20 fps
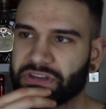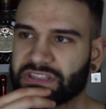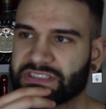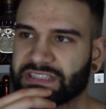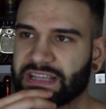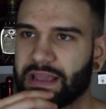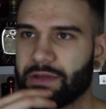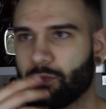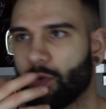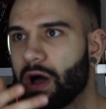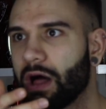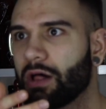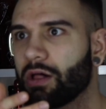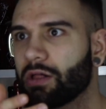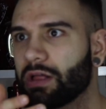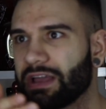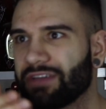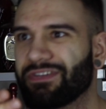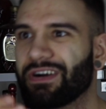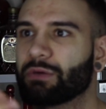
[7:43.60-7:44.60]
you could say,
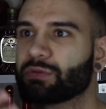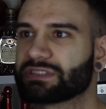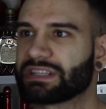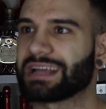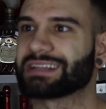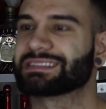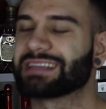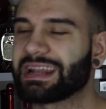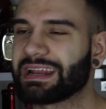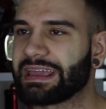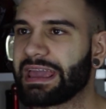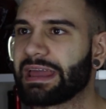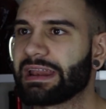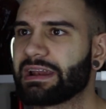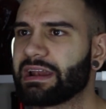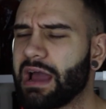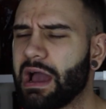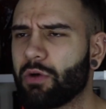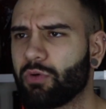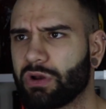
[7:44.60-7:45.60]
well, if I was that
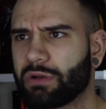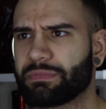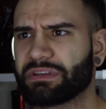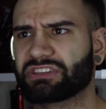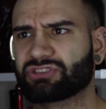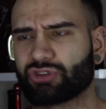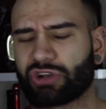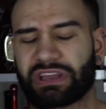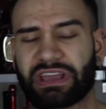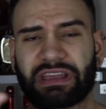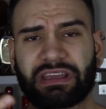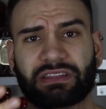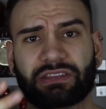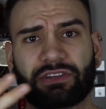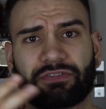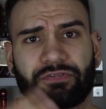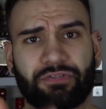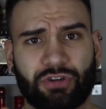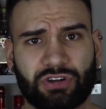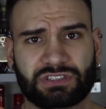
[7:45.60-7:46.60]
dedicated, I wouldn't be drinking in
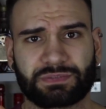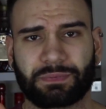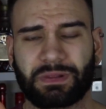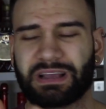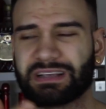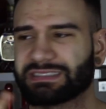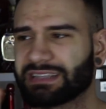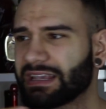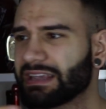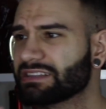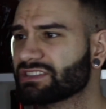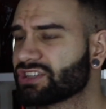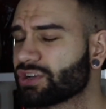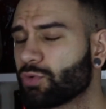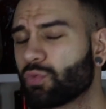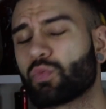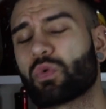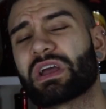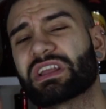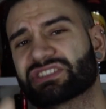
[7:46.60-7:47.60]
the first place, into
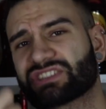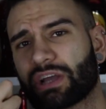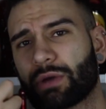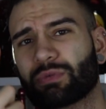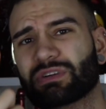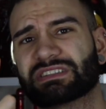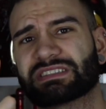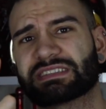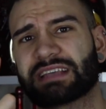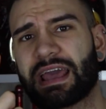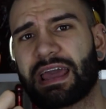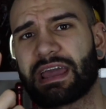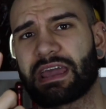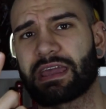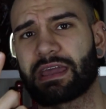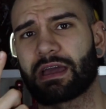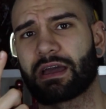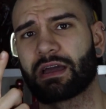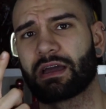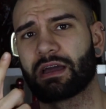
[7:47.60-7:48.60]
which I would
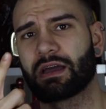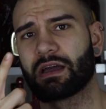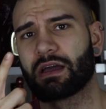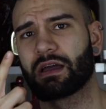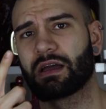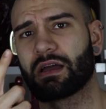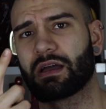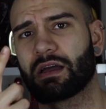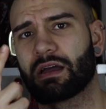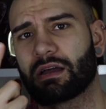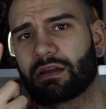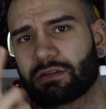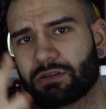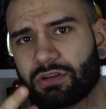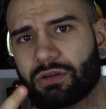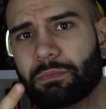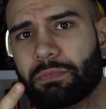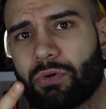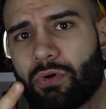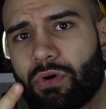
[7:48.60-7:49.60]
say, good